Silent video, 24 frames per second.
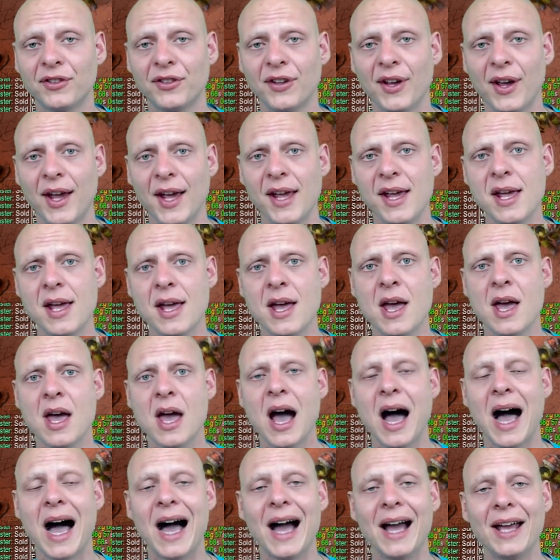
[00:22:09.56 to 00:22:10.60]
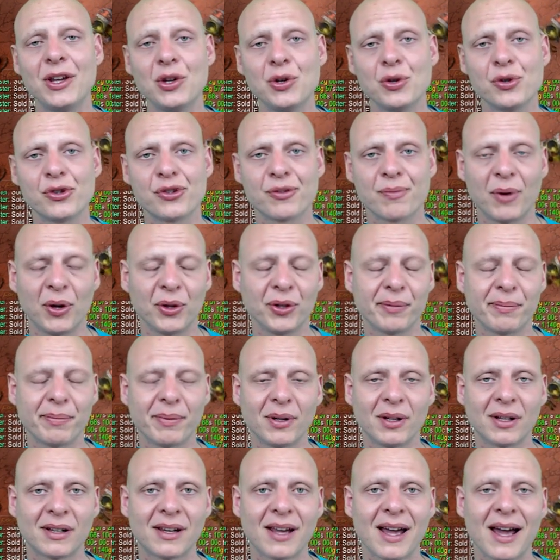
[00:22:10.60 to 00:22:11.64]
to say, I use
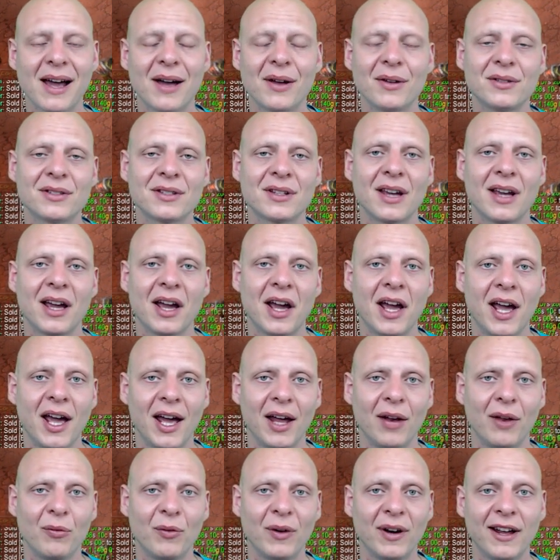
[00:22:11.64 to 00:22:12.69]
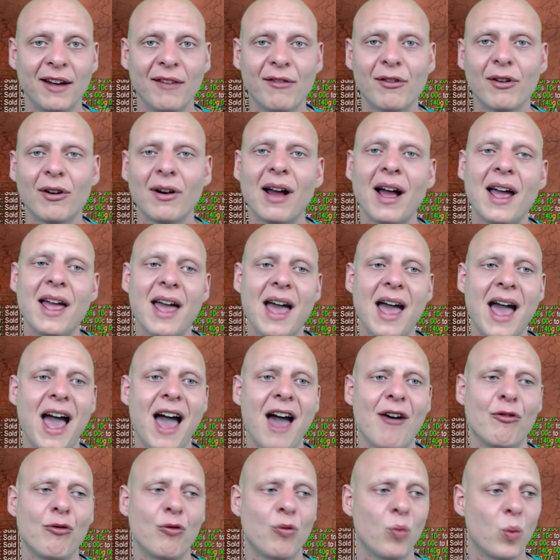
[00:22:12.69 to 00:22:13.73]
multiple accounts, and whenever I
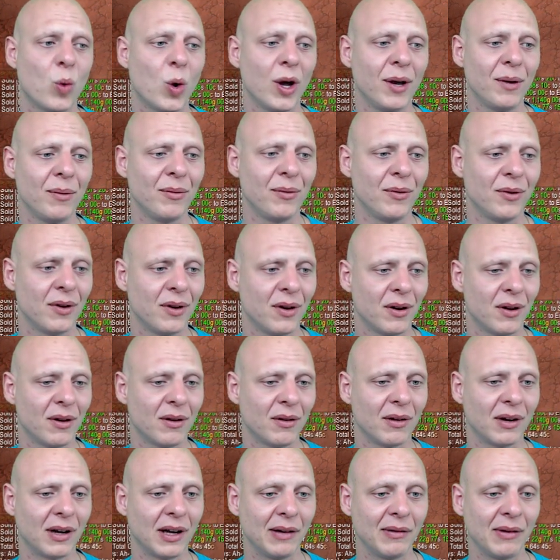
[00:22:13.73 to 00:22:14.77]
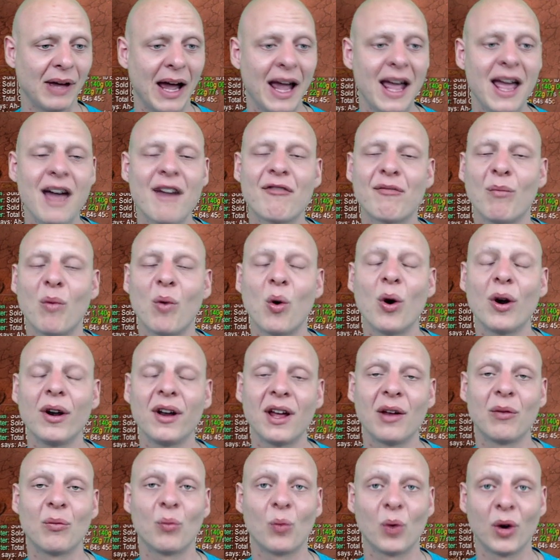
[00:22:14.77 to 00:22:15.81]
have I have
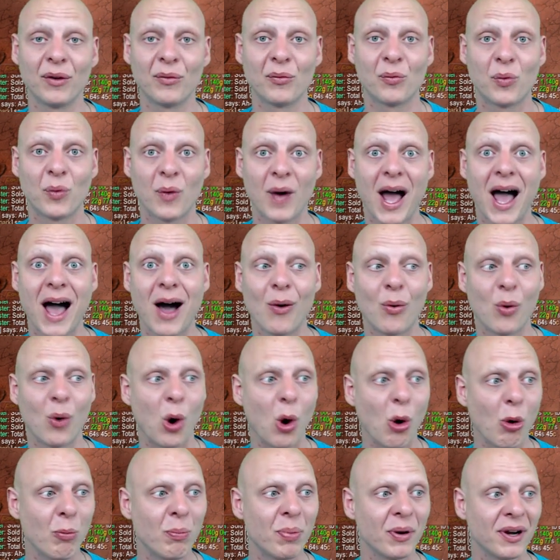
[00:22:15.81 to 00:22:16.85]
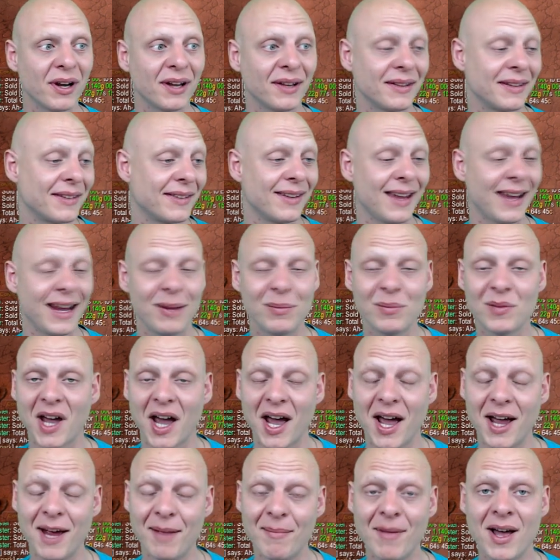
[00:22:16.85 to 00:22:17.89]
more than one WoW open at the same
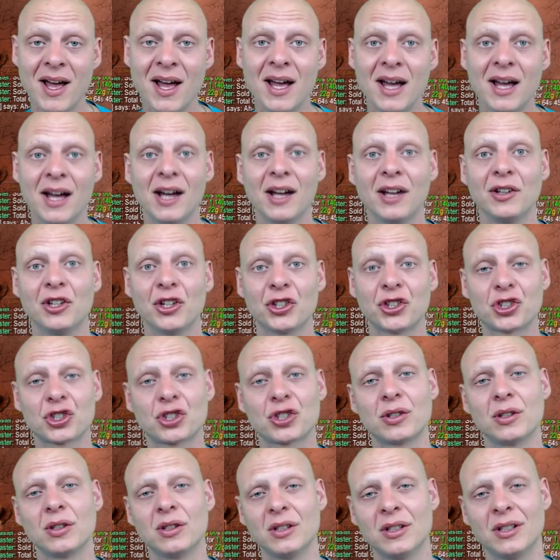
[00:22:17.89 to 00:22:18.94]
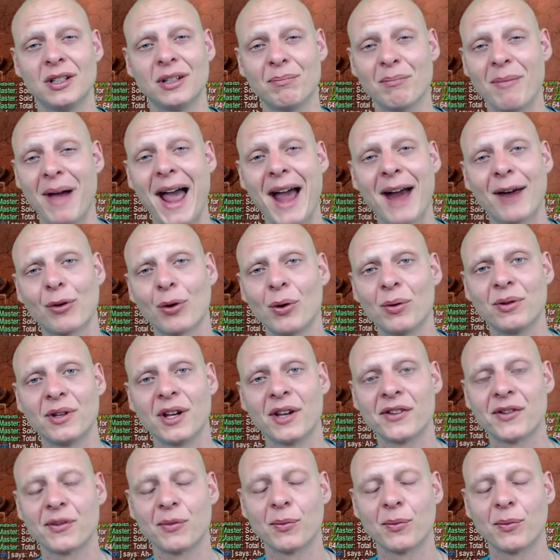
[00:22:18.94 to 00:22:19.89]
time, the macro